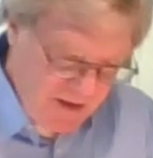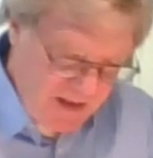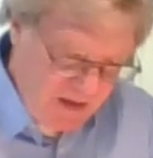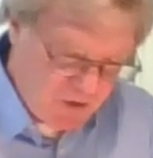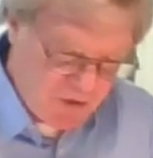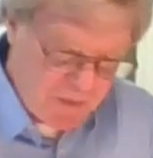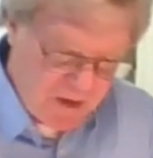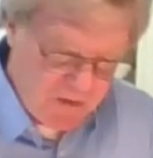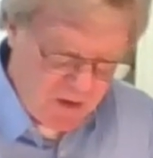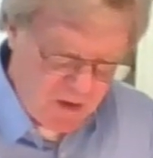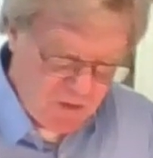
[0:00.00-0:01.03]
He will
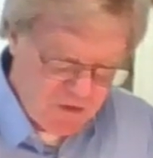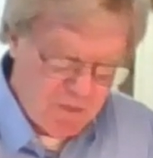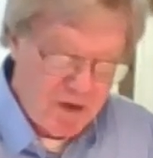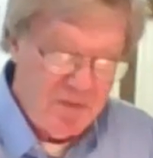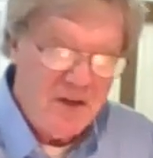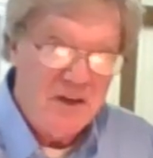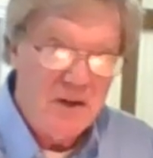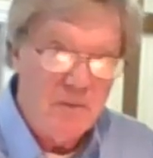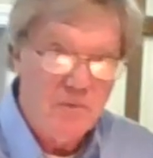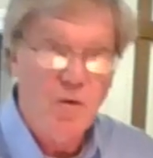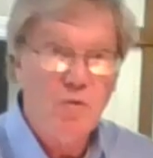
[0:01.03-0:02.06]
spare those who revere
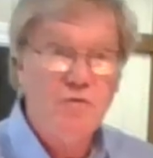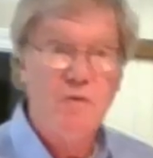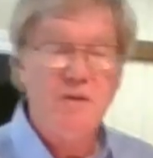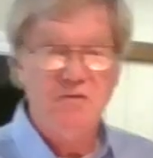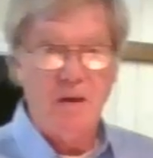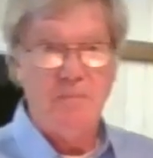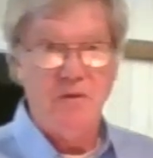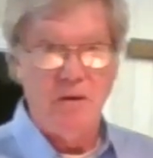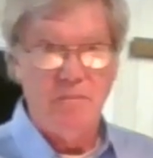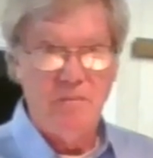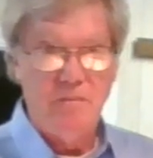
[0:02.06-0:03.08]
him, those who accept
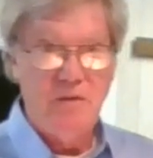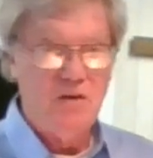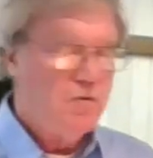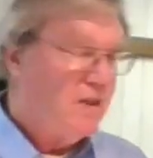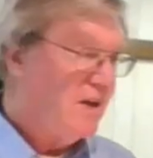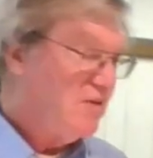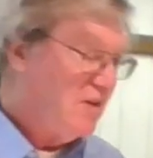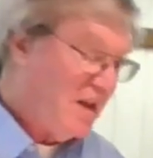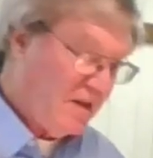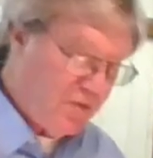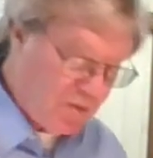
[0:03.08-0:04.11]
him. We do that
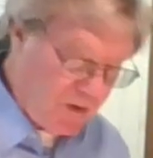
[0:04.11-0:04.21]
today through